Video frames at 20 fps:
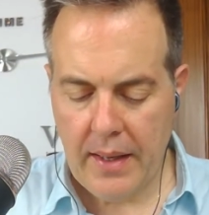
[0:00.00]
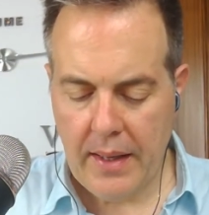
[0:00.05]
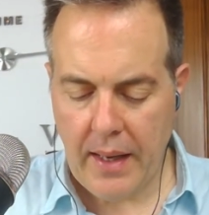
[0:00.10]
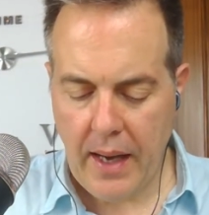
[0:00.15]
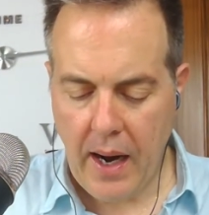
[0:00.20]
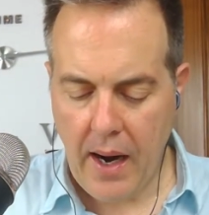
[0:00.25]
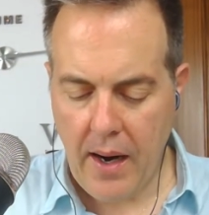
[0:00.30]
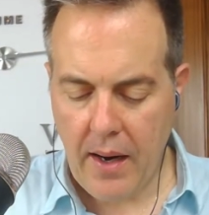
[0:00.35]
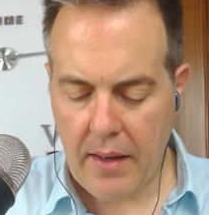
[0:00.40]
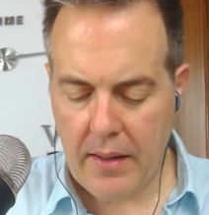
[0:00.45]

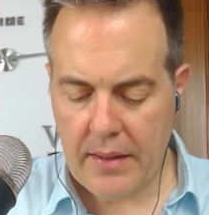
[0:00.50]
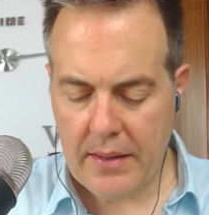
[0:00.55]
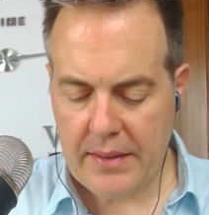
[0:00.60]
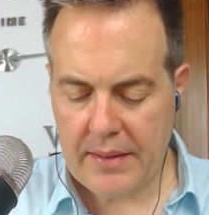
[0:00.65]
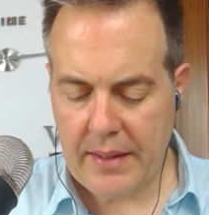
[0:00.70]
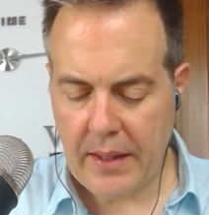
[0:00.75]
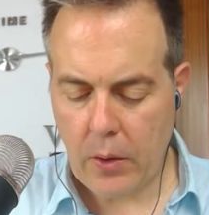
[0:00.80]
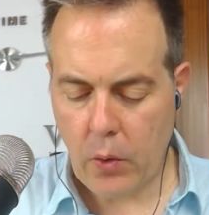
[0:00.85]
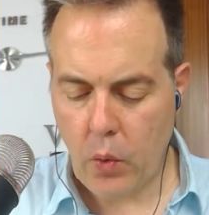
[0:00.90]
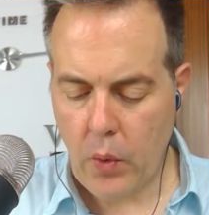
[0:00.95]
are
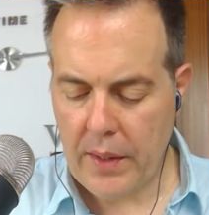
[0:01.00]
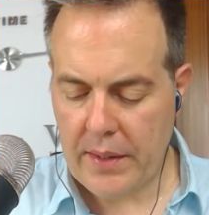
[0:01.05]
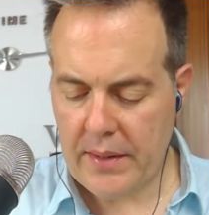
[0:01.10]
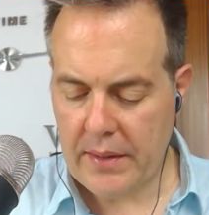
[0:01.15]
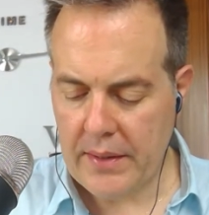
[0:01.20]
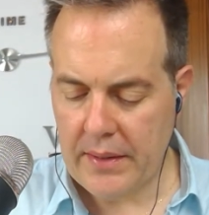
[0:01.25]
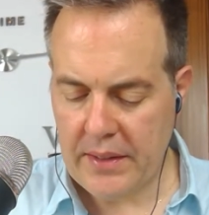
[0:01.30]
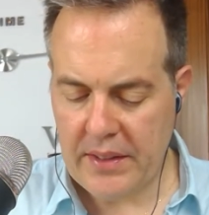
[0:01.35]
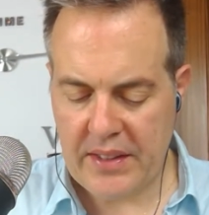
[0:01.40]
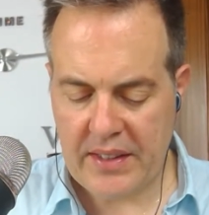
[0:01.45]

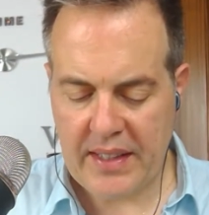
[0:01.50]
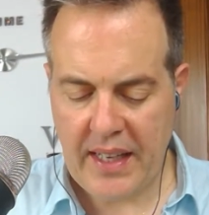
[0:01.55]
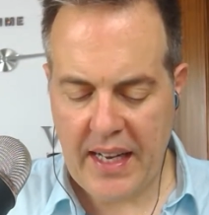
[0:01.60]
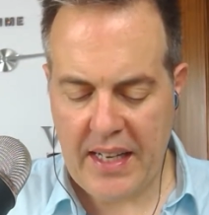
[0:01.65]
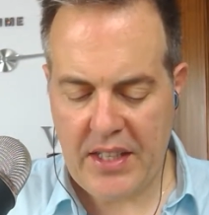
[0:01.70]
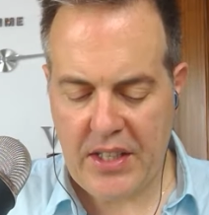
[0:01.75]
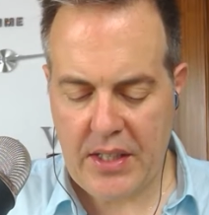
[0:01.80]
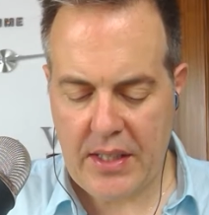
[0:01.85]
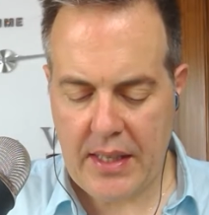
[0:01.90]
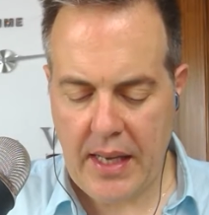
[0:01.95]
sequestered.
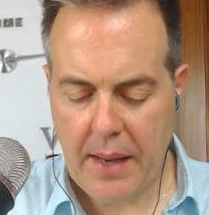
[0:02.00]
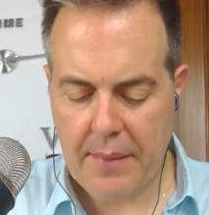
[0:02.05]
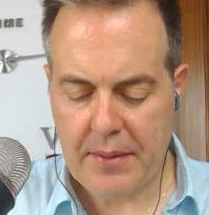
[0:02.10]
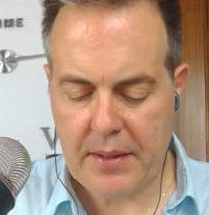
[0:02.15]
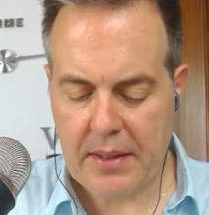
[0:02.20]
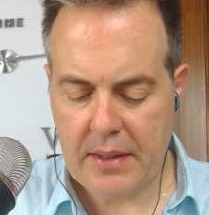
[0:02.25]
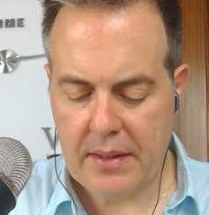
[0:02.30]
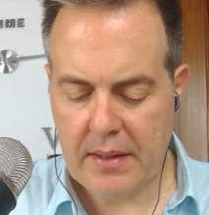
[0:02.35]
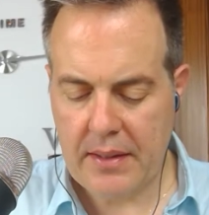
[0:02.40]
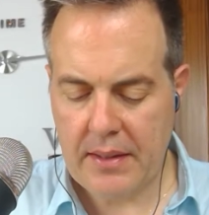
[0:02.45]
Such
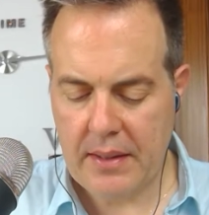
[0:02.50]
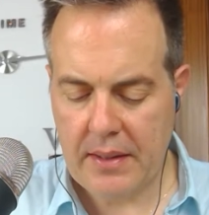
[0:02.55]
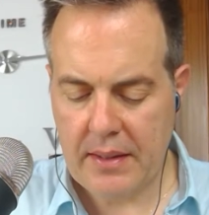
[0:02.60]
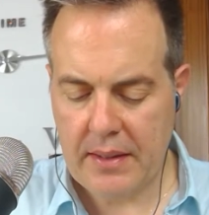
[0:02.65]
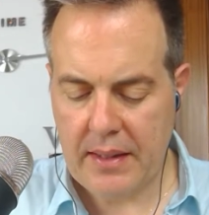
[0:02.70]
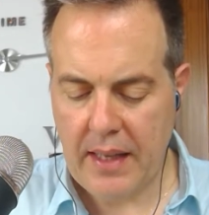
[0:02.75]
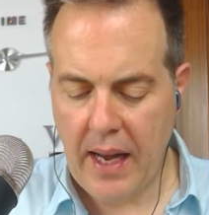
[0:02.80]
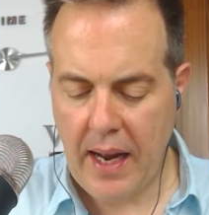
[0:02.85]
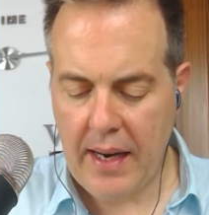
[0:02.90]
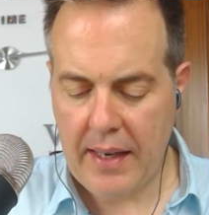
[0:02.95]

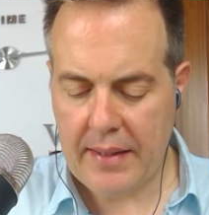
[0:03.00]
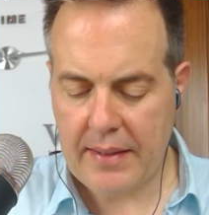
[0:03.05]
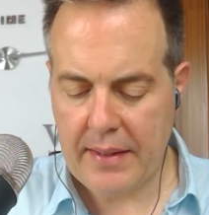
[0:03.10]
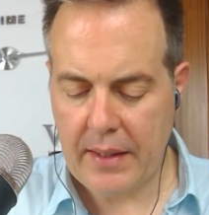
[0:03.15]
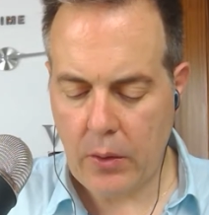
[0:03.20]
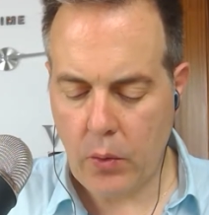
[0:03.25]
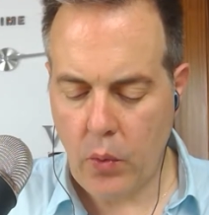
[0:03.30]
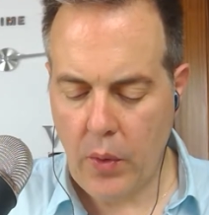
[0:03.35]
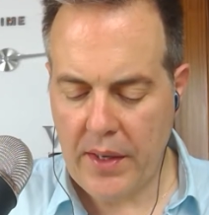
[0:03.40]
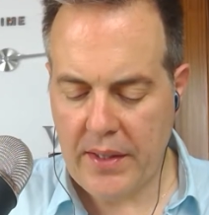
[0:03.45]
substances are
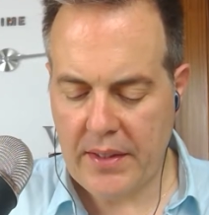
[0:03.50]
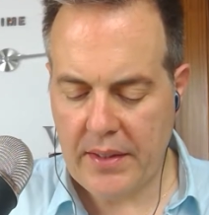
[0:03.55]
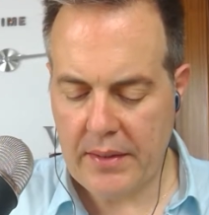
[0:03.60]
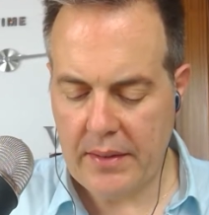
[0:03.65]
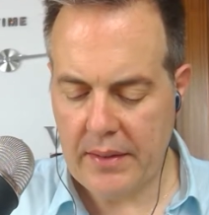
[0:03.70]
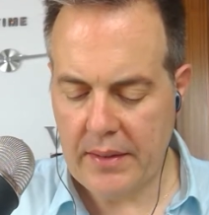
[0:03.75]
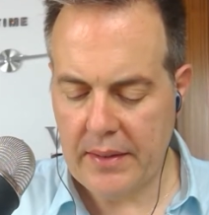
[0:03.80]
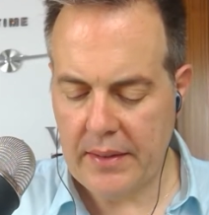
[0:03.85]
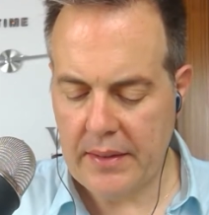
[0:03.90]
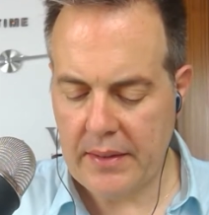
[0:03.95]

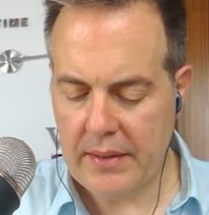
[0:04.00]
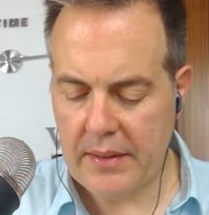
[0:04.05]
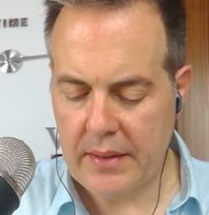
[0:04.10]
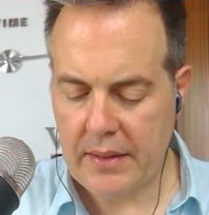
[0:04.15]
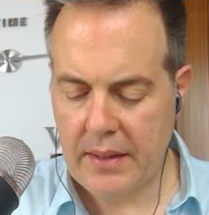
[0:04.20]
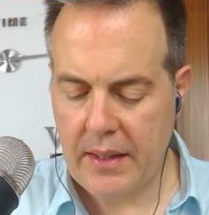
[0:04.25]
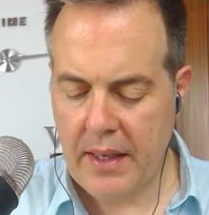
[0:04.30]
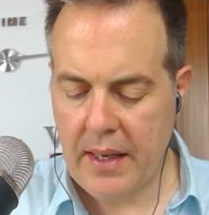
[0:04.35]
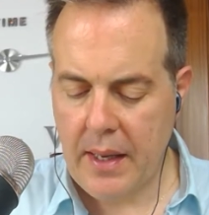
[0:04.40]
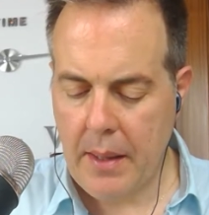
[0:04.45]
sequestered
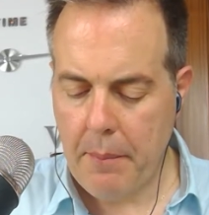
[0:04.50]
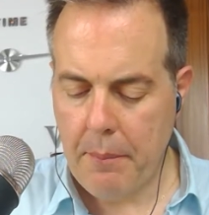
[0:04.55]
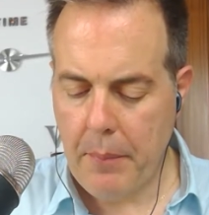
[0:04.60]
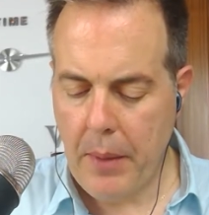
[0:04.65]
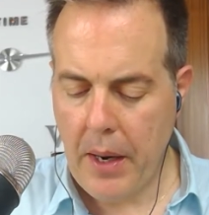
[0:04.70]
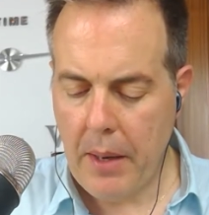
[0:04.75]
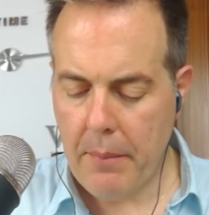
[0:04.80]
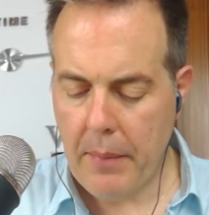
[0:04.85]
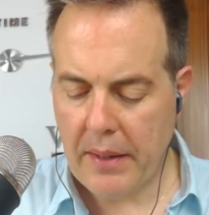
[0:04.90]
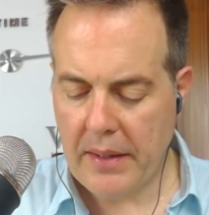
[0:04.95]

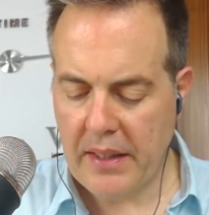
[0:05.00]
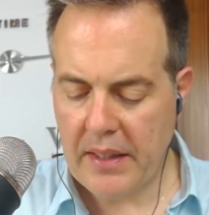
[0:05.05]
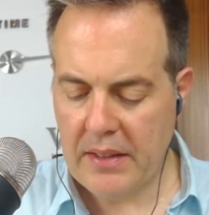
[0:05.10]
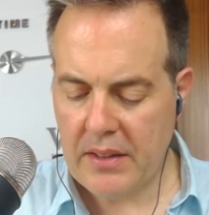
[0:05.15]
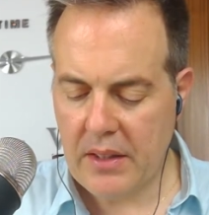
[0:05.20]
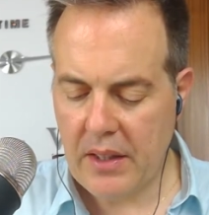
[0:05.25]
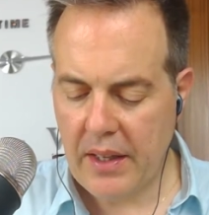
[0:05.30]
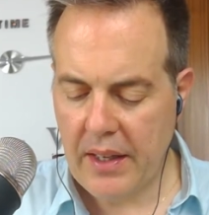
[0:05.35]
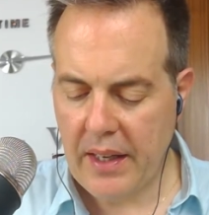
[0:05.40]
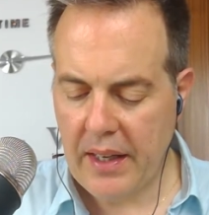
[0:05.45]

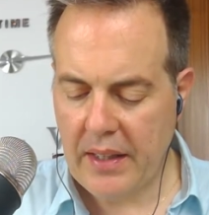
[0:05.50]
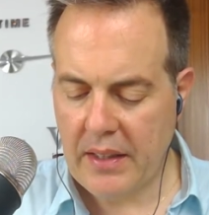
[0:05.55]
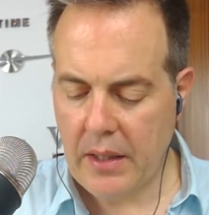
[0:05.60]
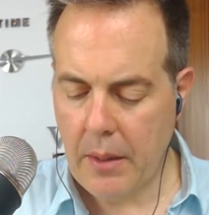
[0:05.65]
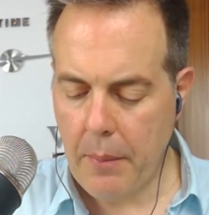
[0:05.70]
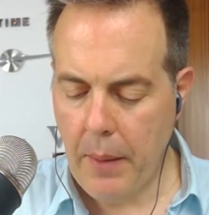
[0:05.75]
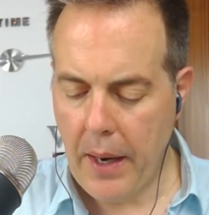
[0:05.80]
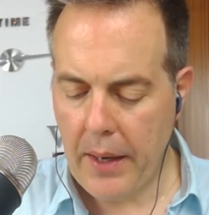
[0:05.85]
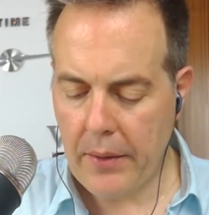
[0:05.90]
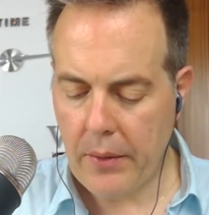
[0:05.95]
permanently in the
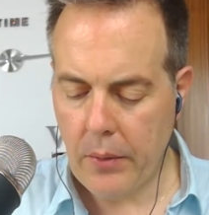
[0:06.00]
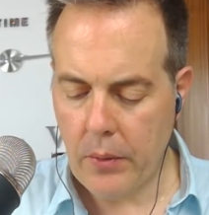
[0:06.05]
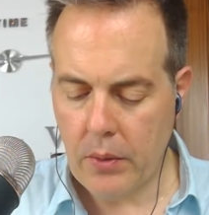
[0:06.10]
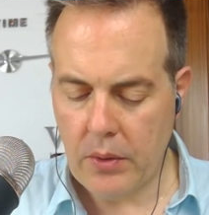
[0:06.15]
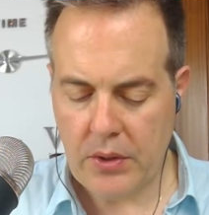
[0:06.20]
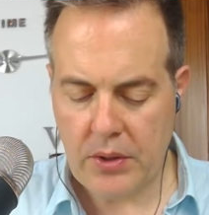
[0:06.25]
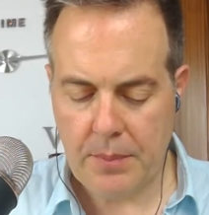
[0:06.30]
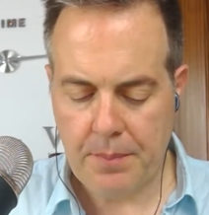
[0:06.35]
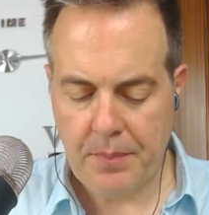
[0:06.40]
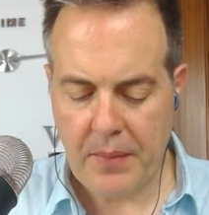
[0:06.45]

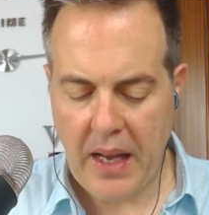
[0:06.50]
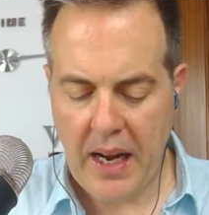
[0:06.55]
vacuoles.